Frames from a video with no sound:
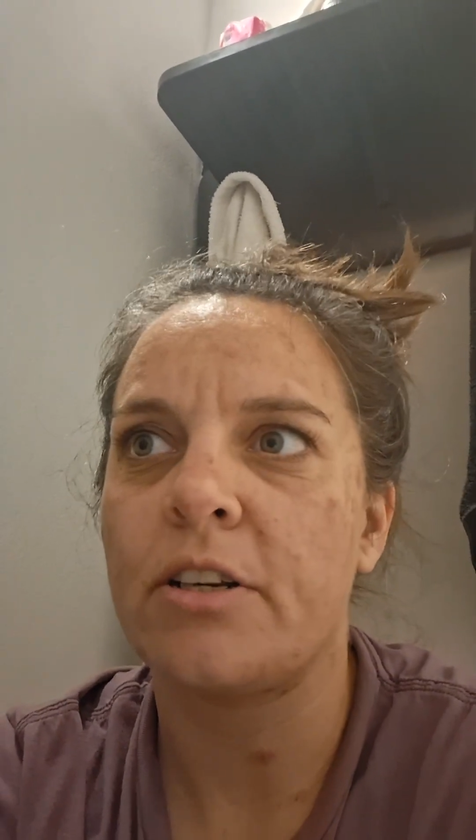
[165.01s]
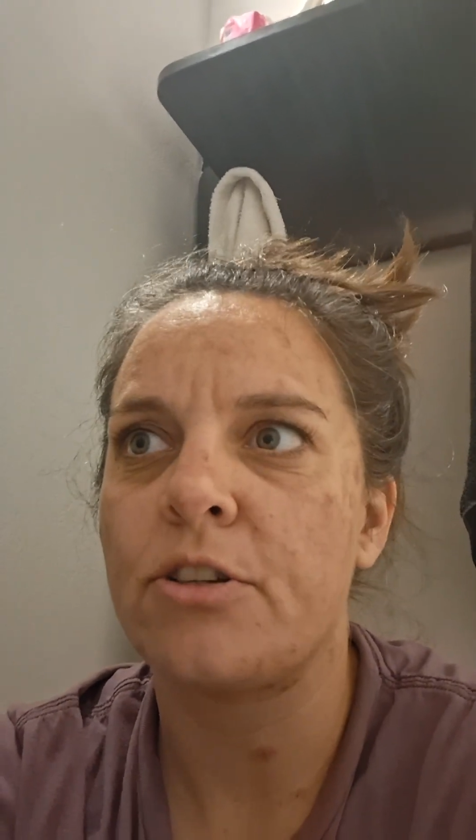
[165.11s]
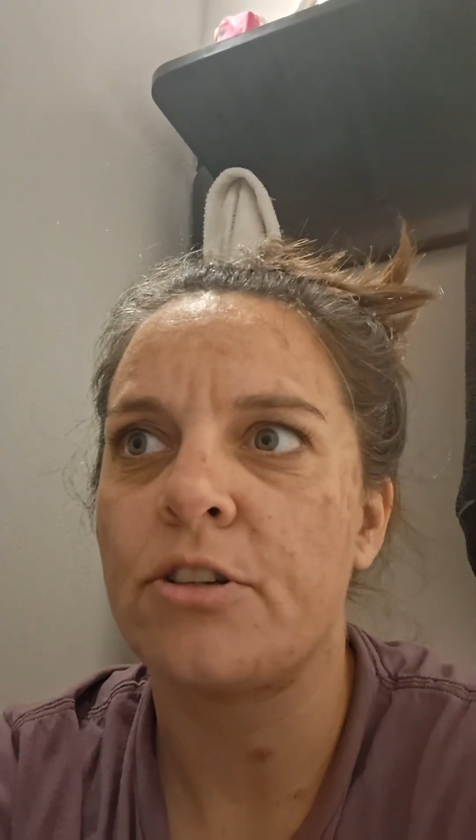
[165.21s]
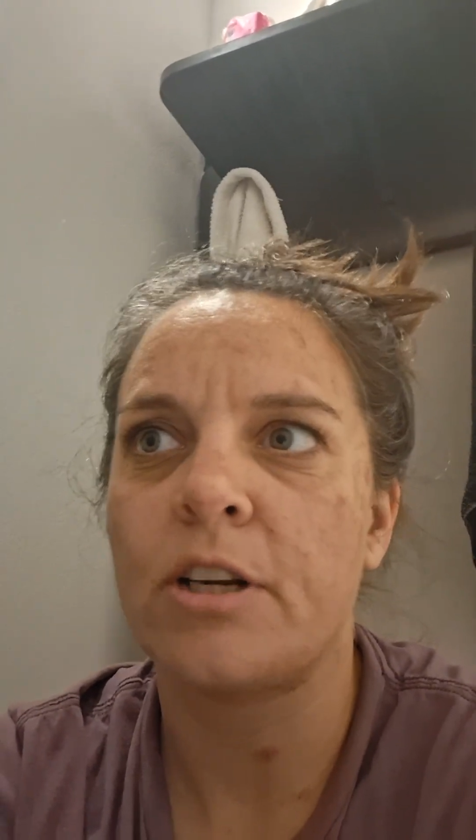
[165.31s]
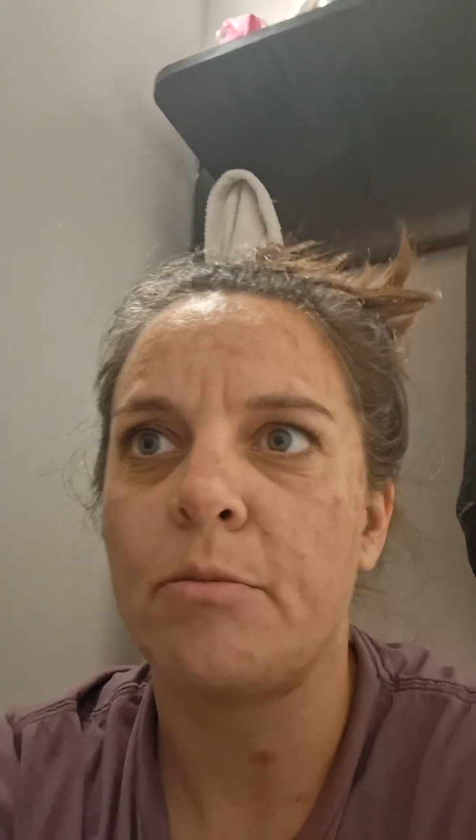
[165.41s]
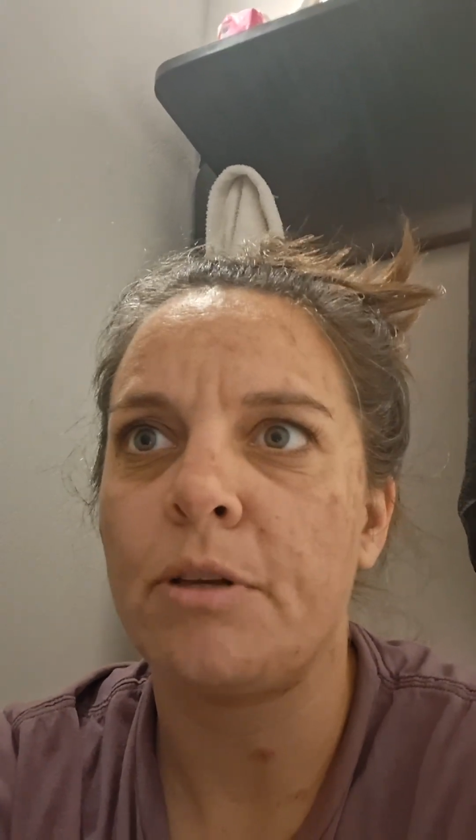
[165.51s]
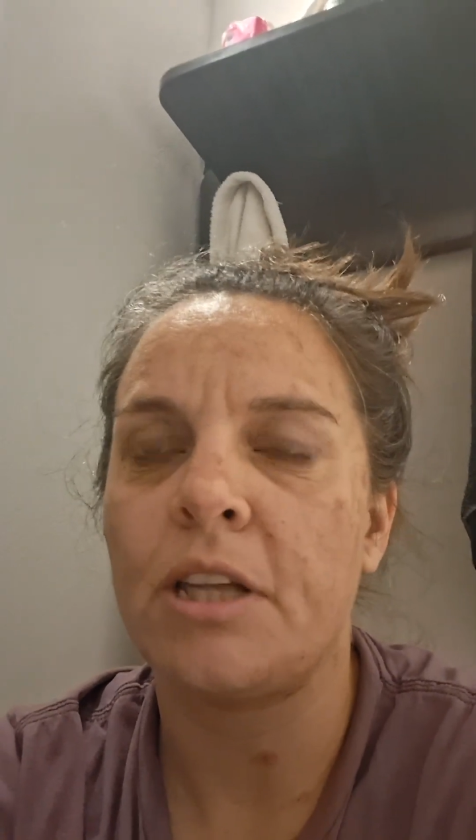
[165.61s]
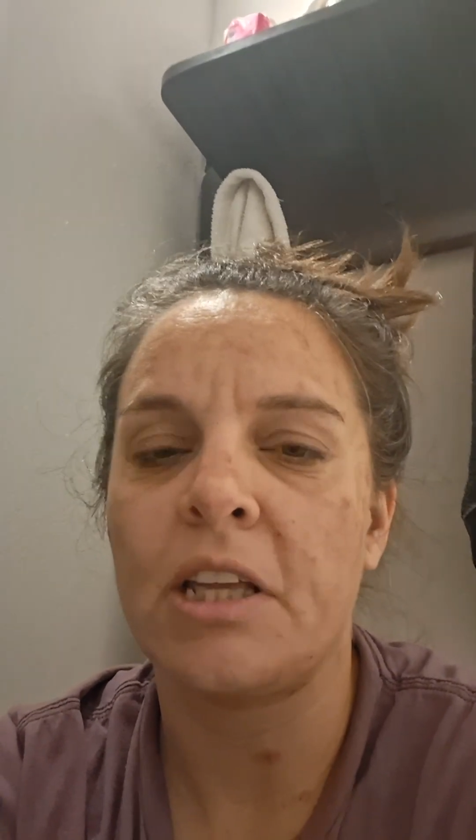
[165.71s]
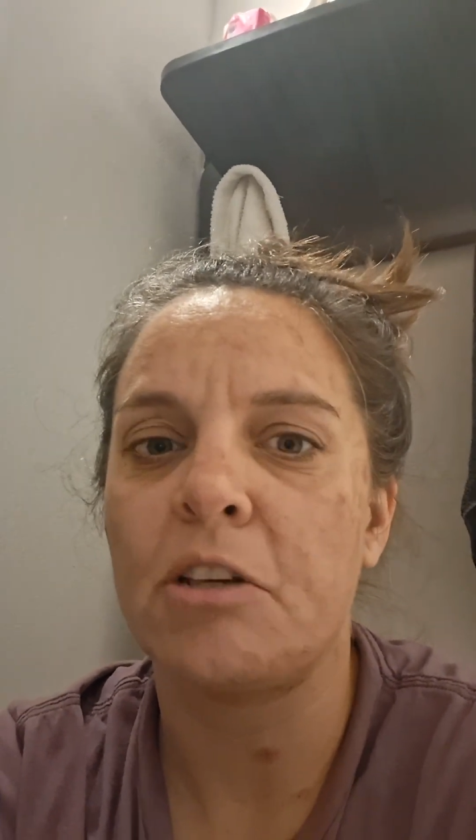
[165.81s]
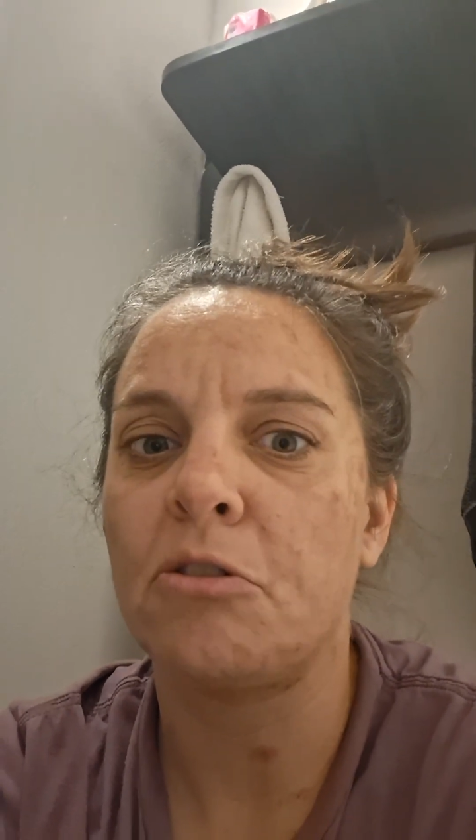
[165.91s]
It's just going to be
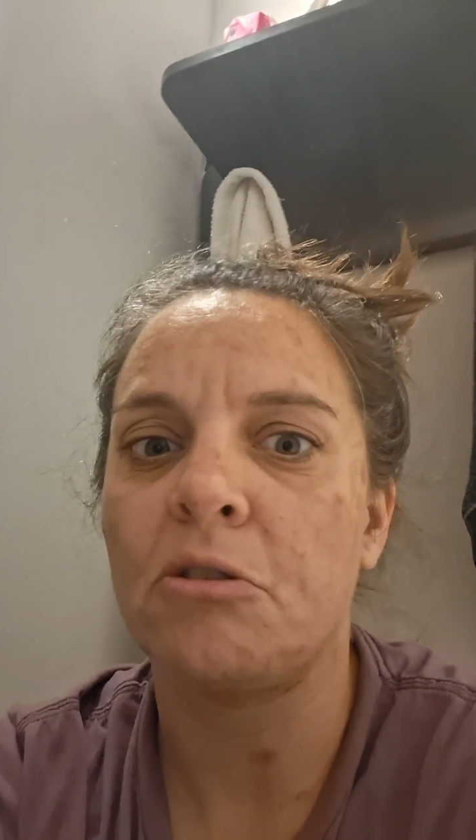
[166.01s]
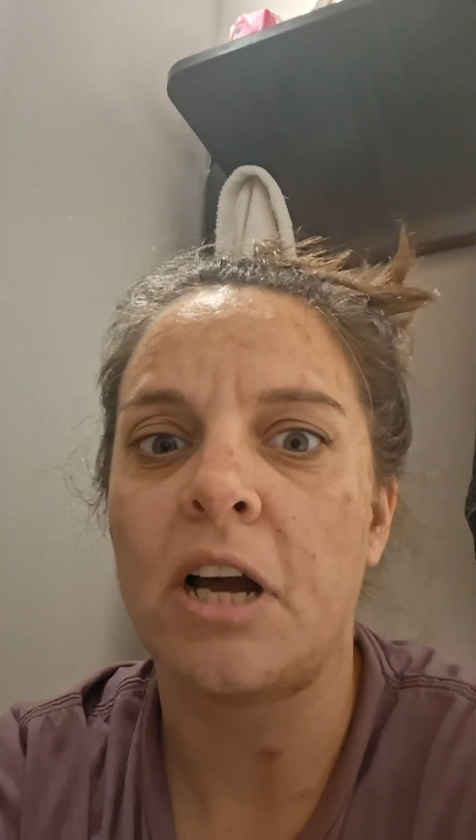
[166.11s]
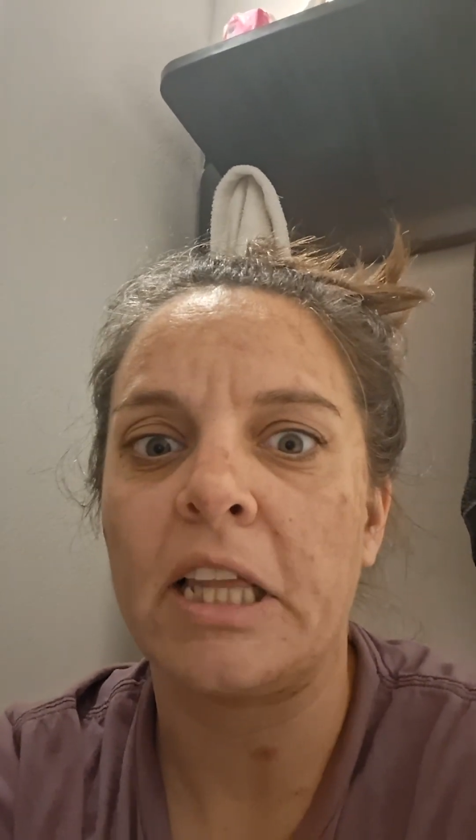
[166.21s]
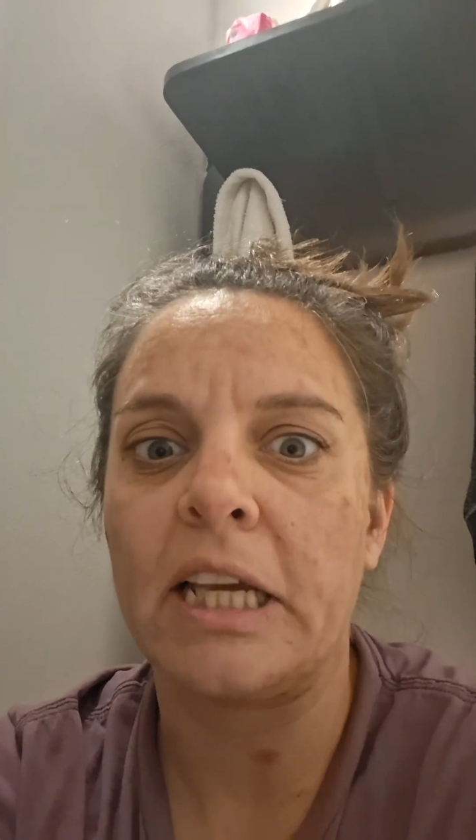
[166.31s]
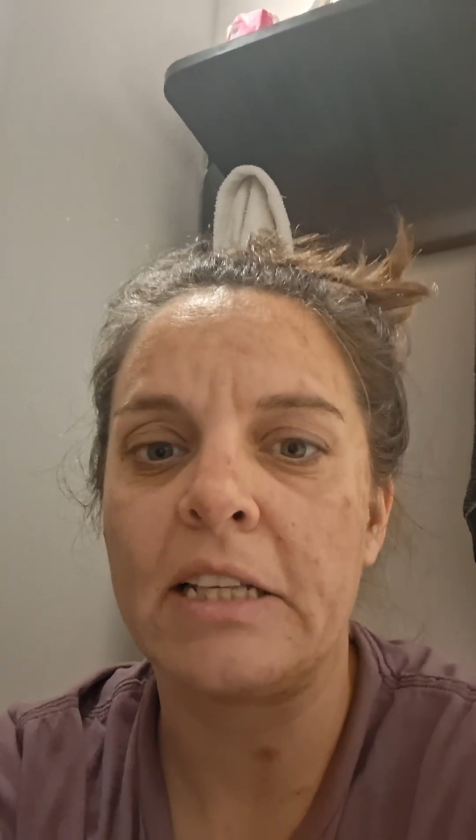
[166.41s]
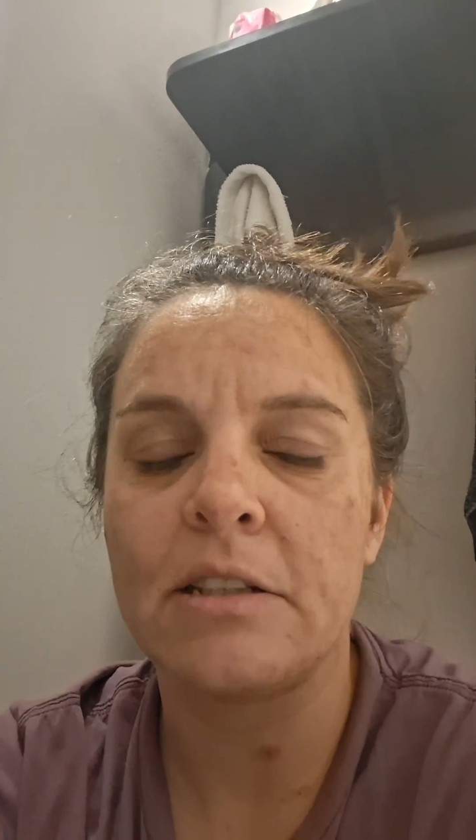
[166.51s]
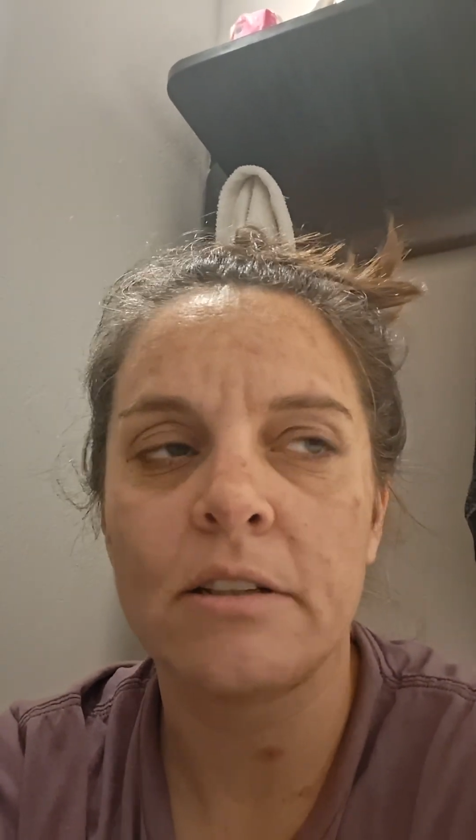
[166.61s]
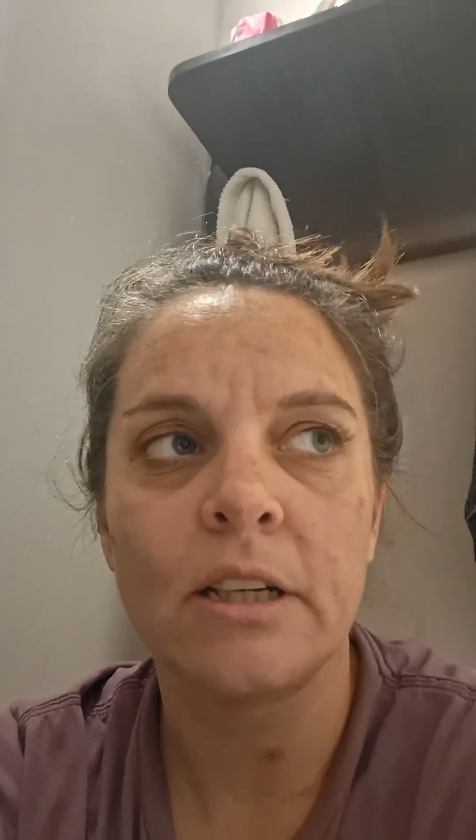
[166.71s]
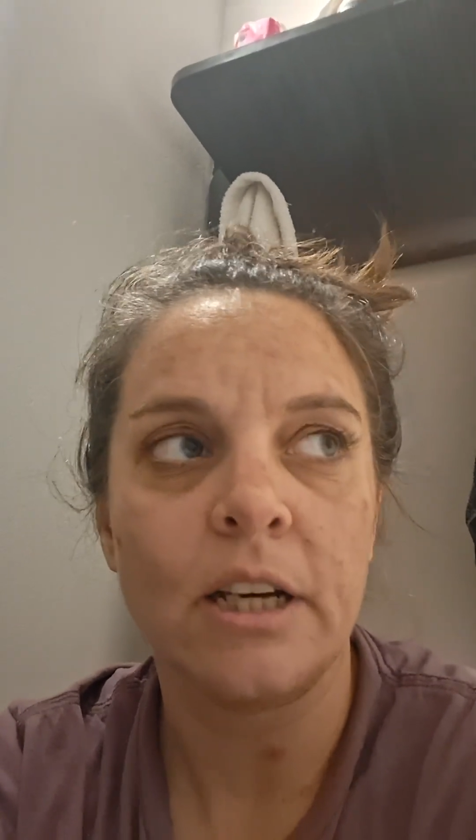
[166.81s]
like little highlights.